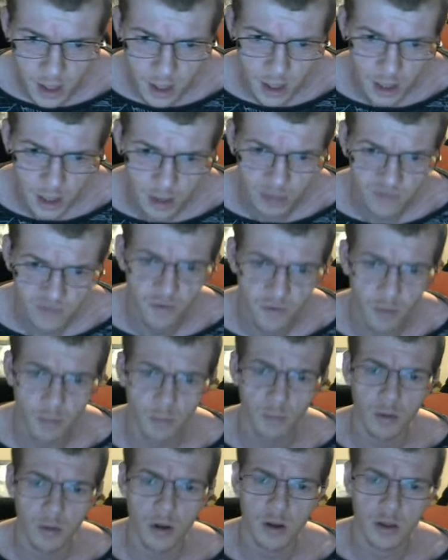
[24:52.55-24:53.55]
His
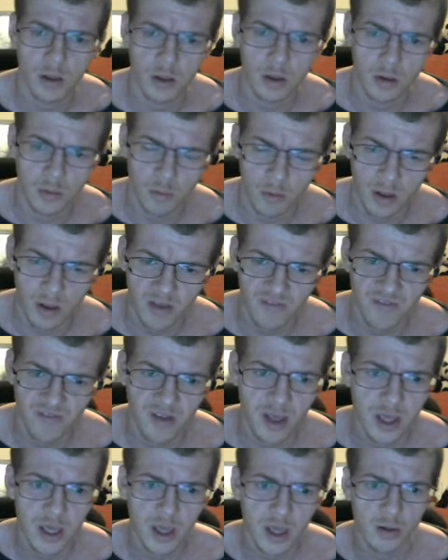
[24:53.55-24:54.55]
footwork and quick
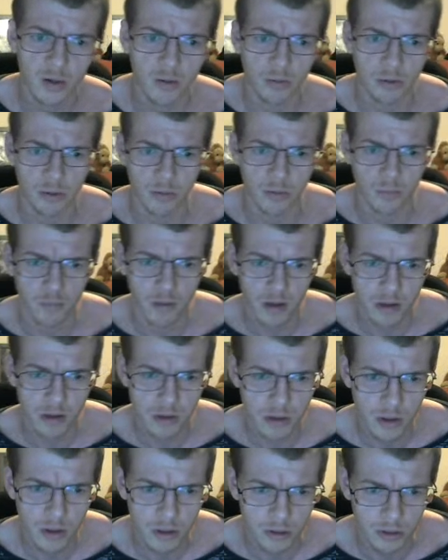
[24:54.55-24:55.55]
thinking under
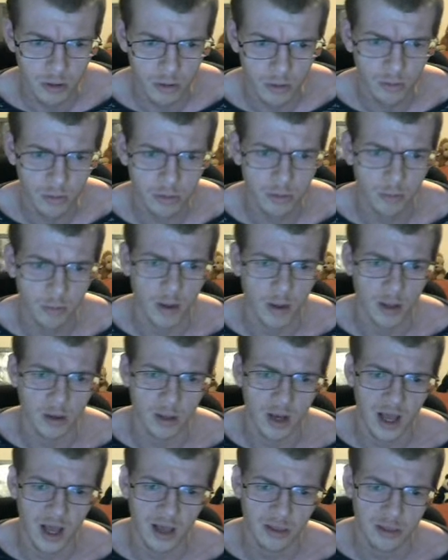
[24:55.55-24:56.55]
pressure is an
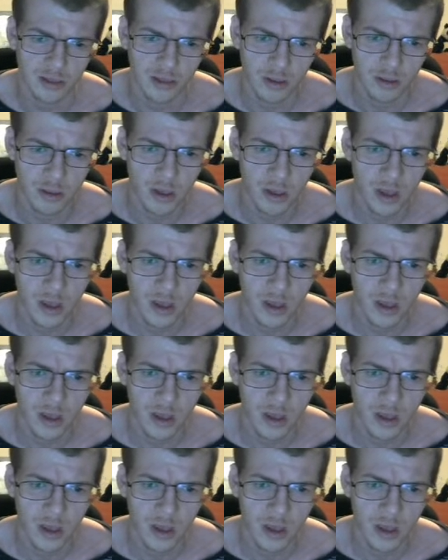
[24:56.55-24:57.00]
underrated asset.